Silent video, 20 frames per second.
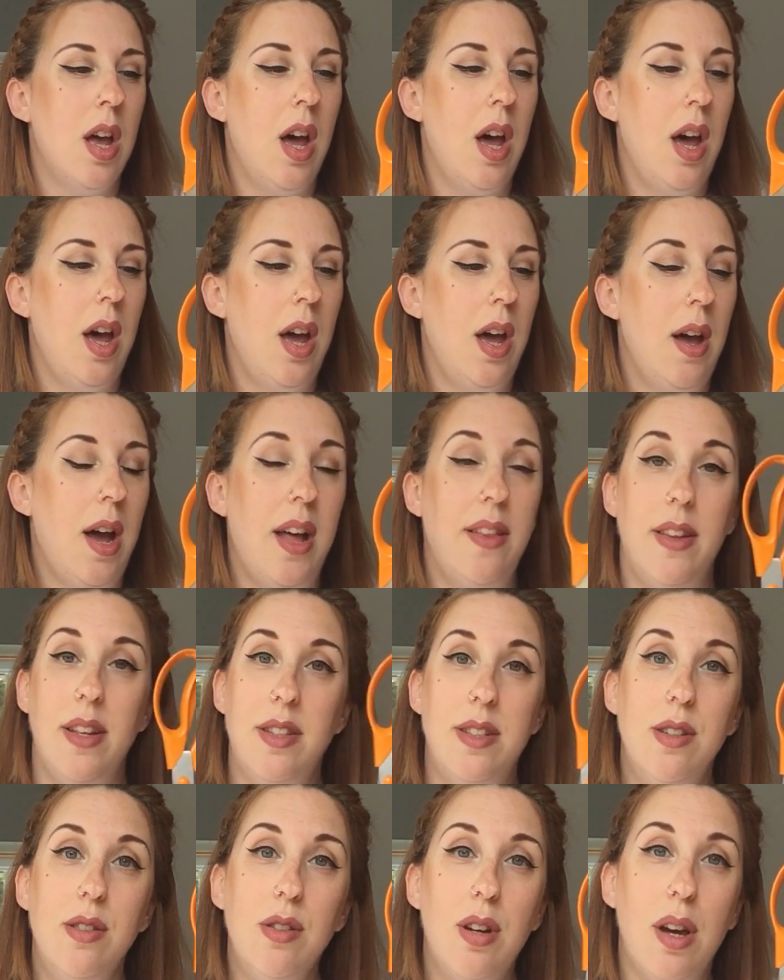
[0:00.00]
And they're
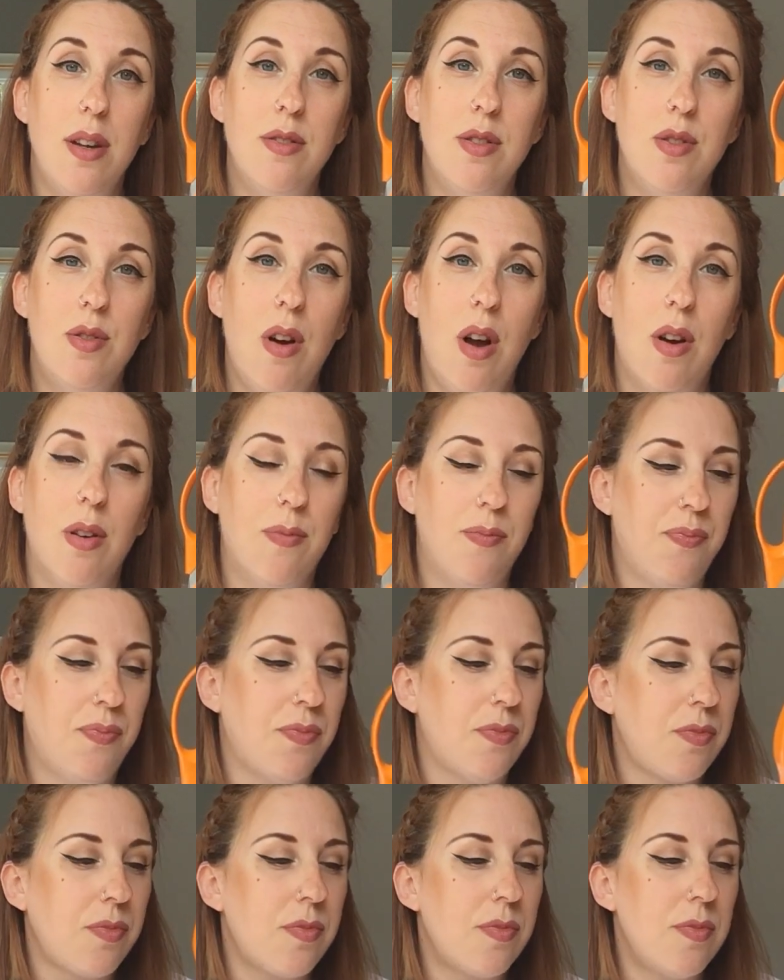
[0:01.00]
still going strong.
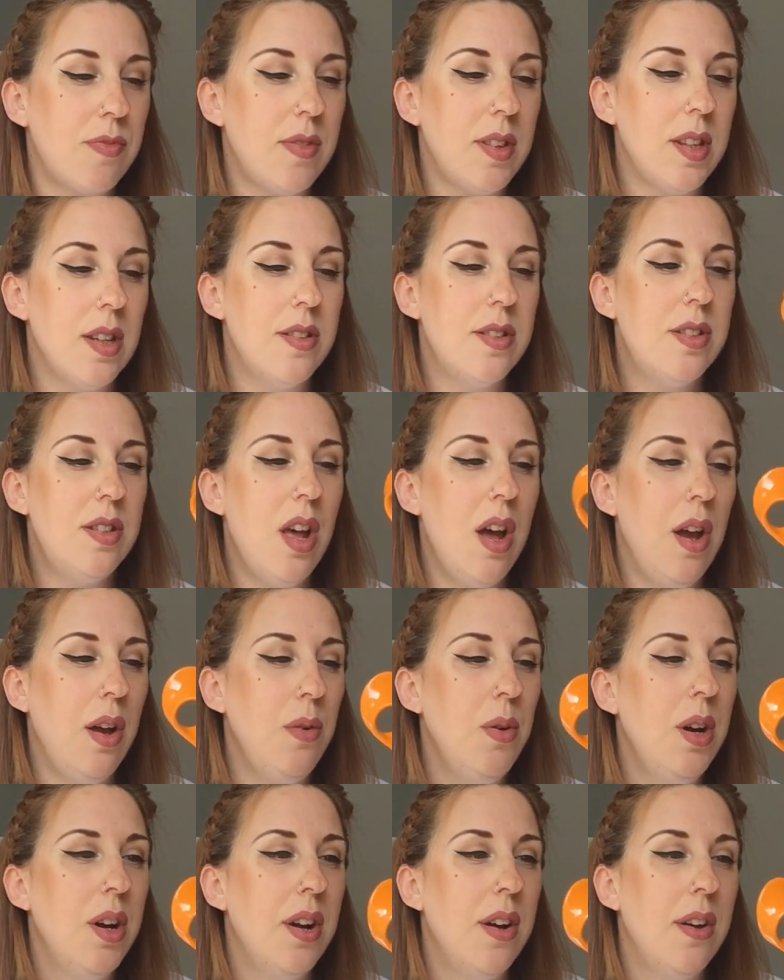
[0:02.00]
So
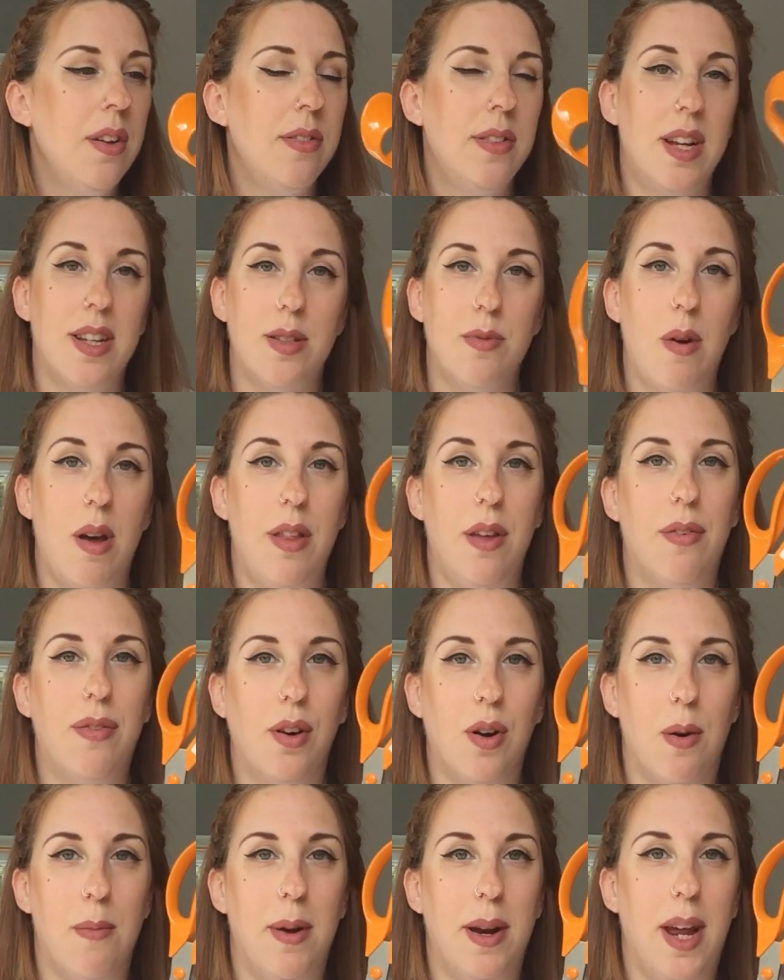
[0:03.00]
that's why
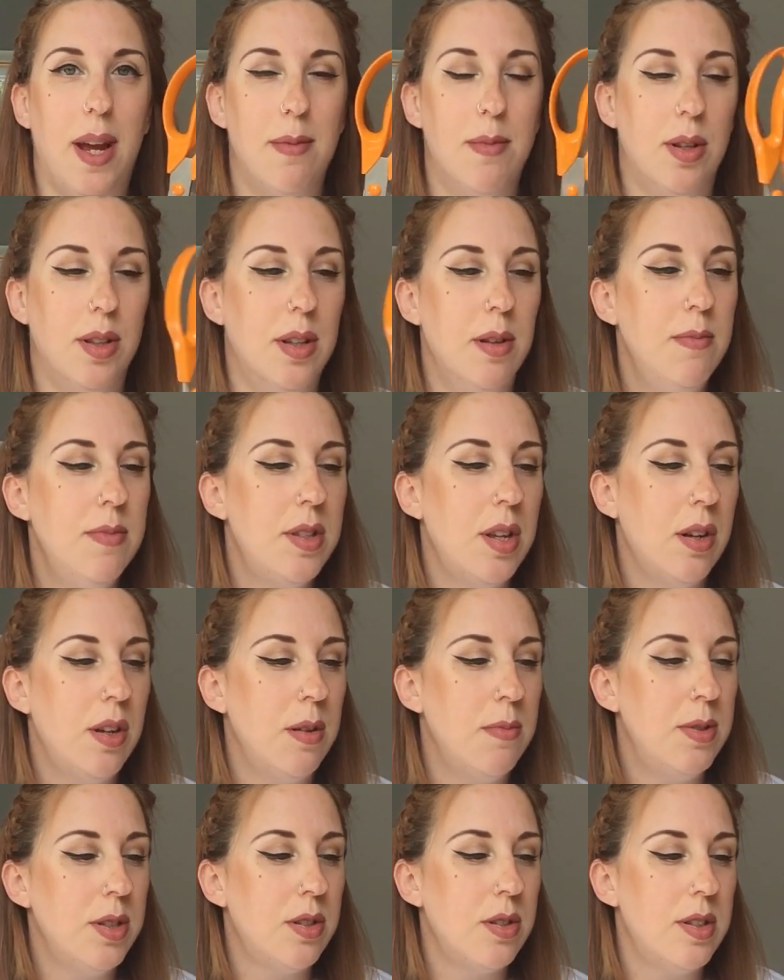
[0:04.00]
they've got my name on them, so
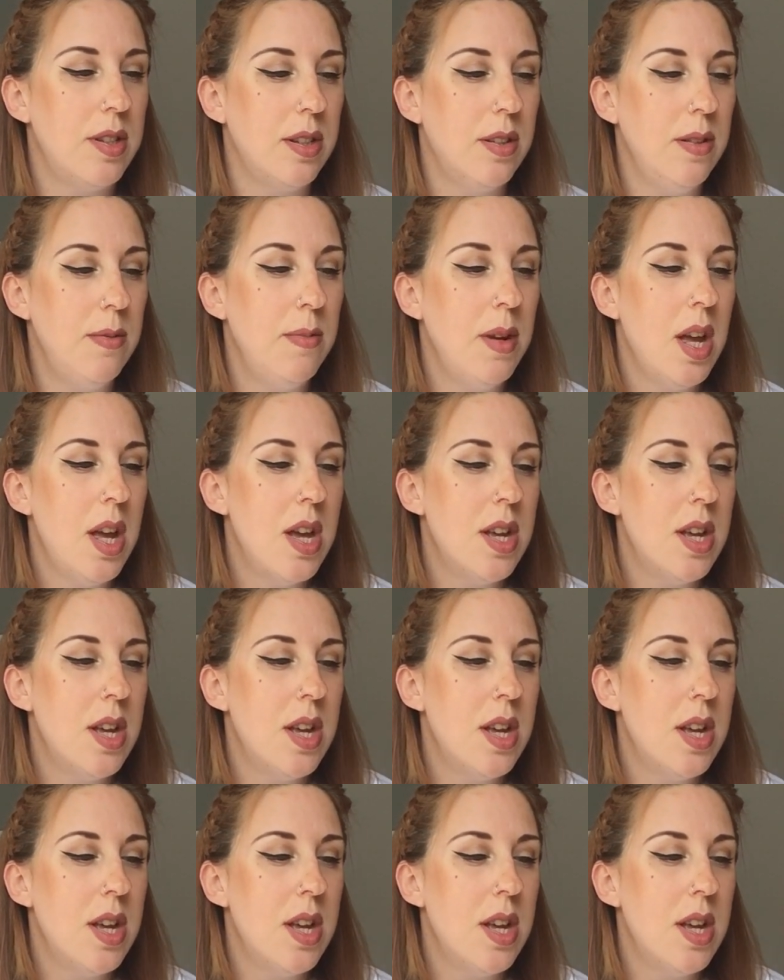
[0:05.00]
nobody can steal them.